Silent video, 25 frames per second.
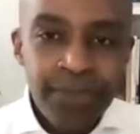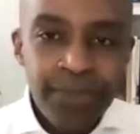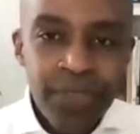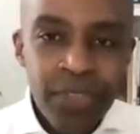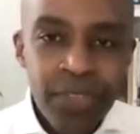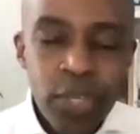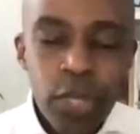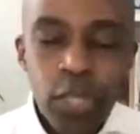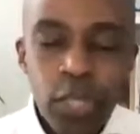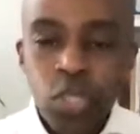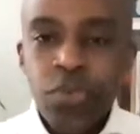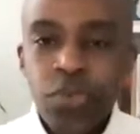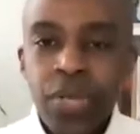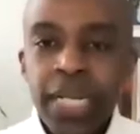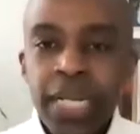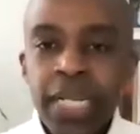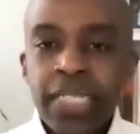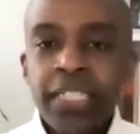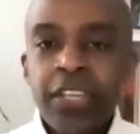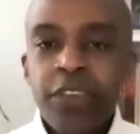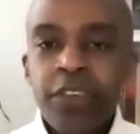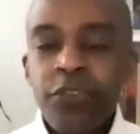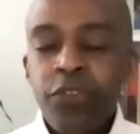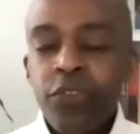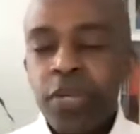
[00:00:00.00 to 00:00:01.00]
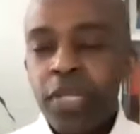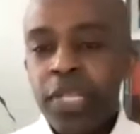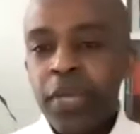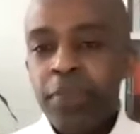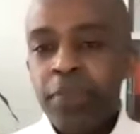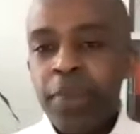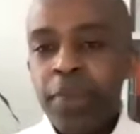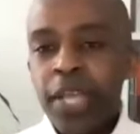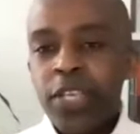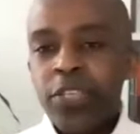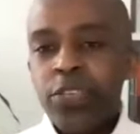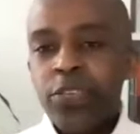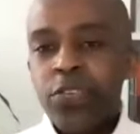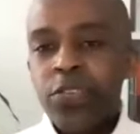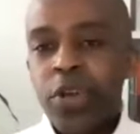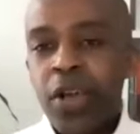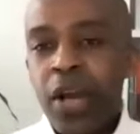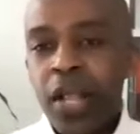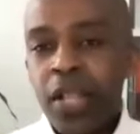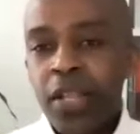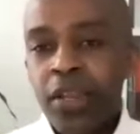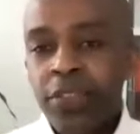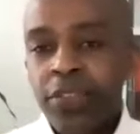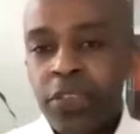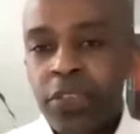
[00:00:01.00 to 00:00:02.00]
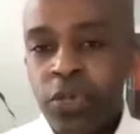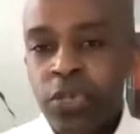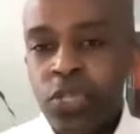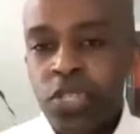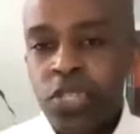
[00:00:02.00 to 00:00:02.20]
You're treated differently based on the color of your